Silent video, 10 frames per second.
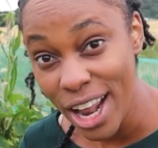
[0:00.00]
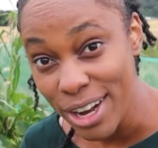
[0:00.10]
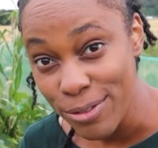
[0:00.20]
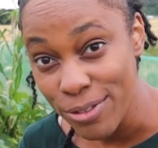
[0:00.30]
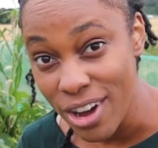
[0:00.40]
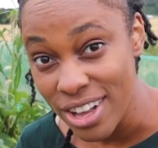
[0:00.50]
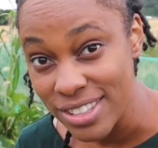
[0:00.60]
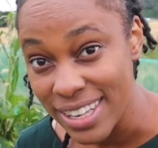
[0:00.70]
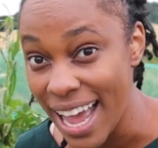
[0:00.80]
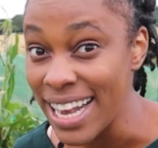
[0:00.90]
early
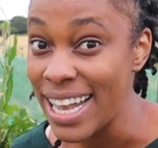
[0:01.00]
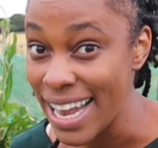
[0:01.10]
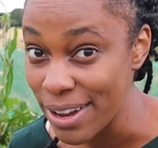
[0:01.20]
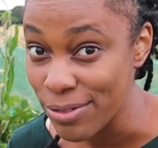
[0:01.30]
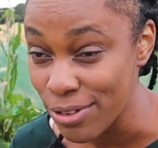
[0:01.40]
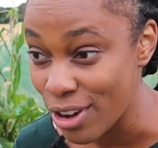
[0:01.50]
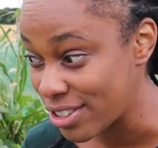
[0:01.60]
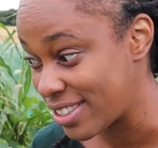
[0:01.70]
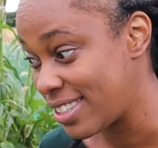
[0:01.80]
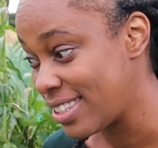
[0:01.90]
frost and a late
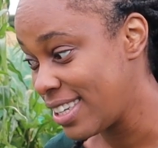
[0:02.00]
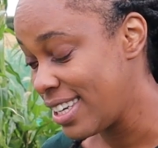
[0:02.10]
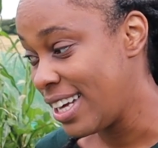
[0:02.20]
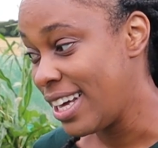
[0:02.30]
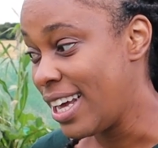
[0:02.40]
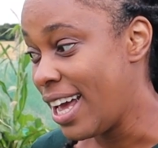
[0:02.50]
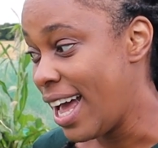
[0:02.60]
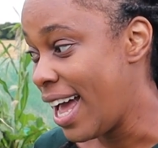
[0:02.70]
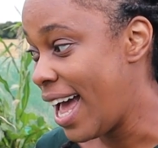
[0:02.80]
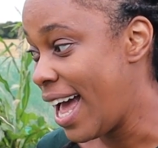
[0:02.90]
frost.
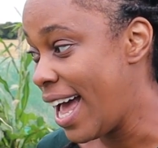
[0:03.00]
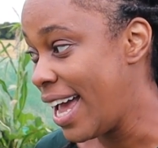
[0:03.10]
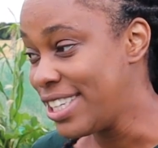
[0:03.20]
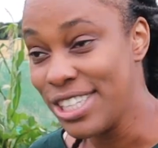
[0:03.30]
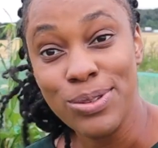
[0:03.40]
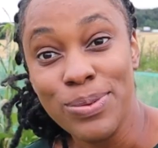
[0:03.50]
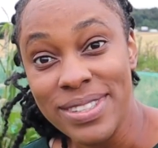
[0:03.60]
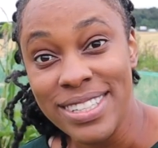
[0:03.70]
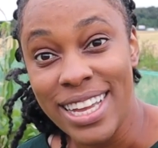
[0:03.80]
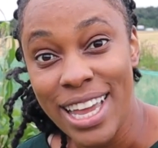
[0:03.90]
It just
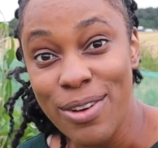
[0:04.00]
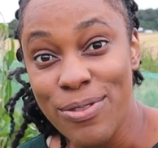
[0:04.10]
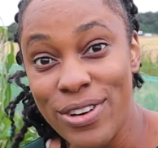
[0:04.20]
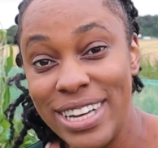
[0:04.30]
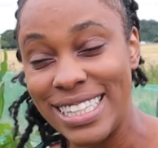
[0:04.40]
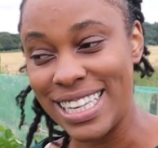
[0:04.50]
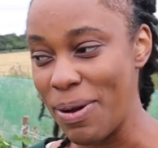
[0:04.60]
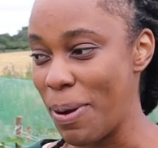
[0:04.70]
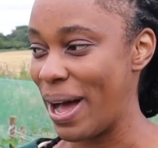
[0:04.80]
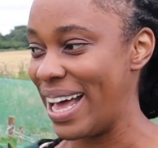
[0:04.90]
wasn't the year for us,
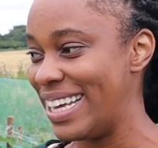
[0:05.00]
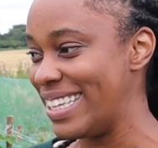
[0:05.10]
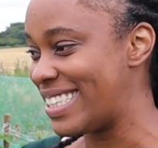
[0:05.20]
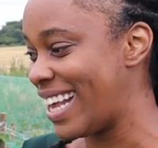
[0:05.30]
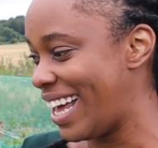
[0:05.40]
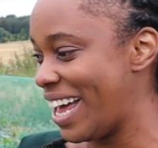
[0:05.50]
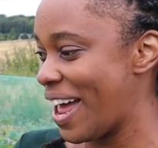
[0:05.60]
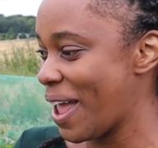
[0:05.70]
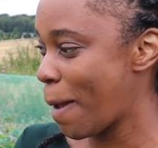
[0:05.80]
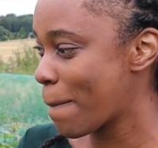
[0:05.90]
but
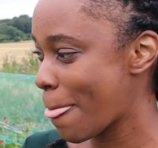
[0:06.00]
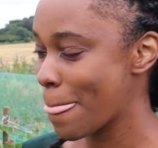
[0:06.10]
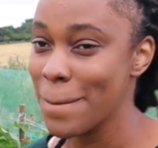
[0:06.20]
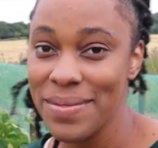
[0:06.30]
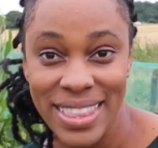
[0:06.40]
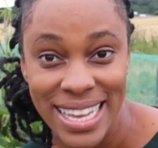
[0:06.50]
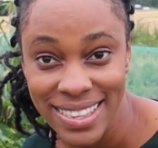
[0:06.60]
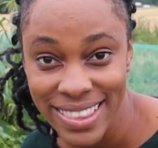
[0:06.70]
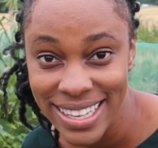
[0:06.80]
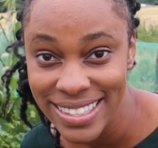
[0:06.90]

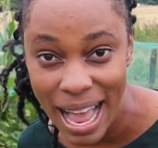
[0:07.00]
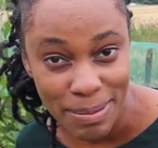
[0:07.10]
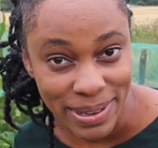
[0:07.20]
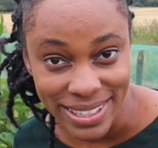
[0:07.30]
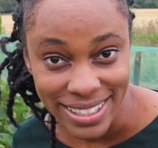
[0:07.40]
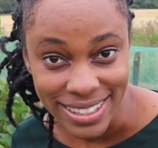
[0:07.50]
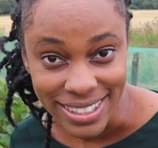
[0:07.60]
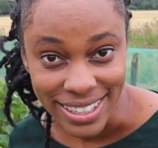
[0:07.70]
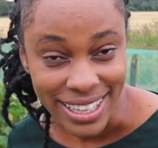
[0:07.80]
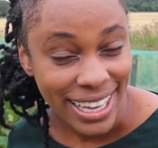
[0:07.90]
these things happen
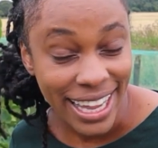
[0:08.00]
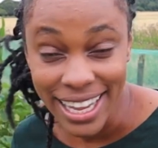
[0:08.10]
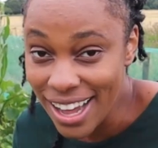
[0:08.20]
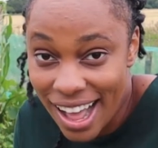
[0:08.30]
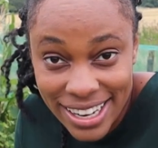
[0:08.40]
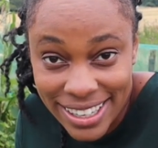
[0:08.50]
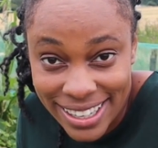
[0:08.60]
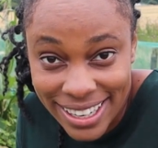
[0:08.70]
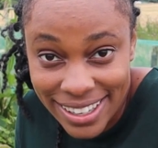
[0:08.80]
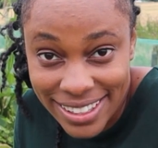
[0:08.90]
in
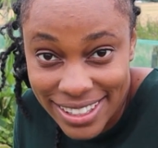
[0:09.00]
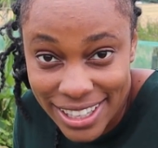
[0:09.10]
gardening.